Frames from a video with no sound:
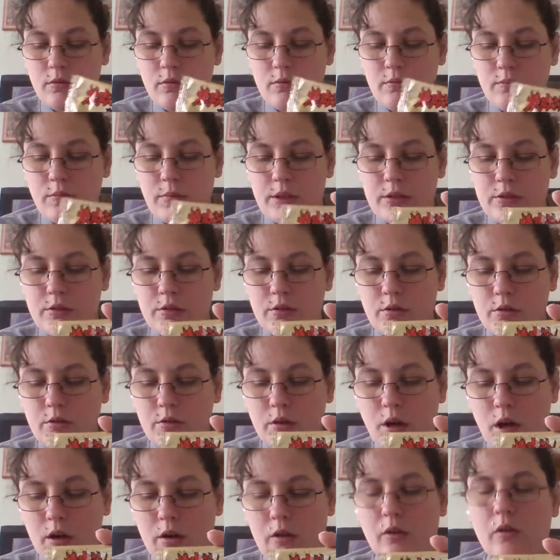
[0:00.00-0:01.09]
Mr.
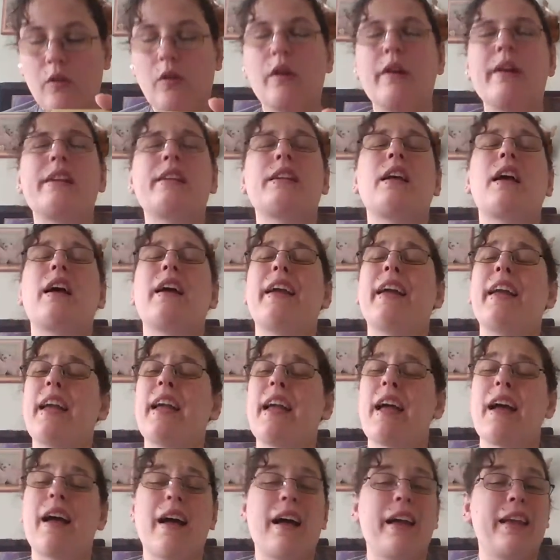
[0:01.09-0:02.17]
Taro. And I
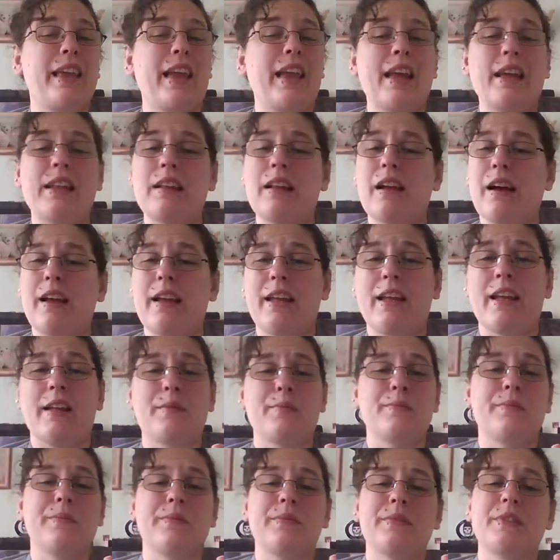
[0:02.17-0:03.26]

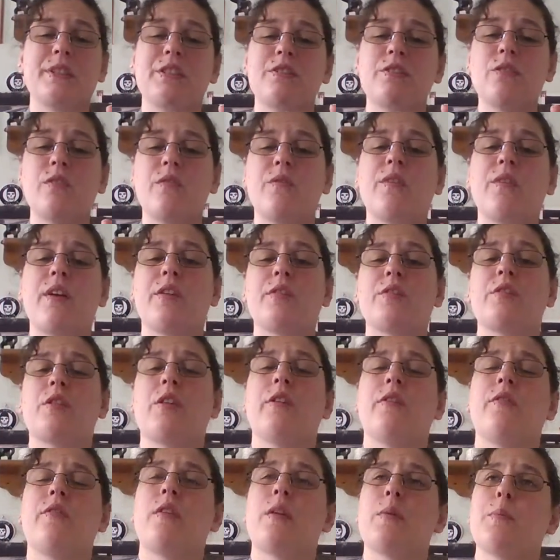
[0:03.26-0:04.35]
am so very sorry
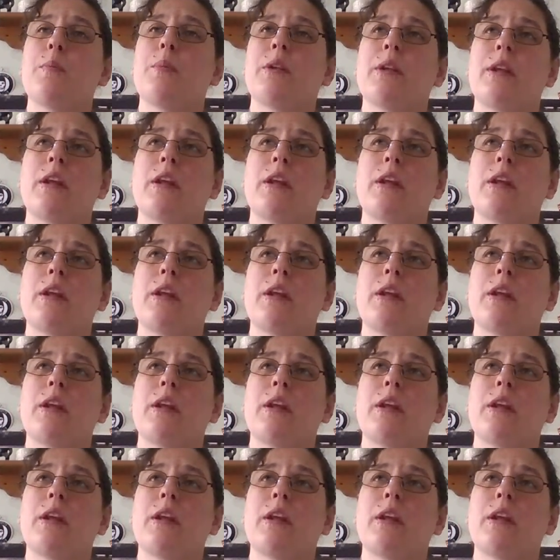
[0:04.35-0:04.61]
if I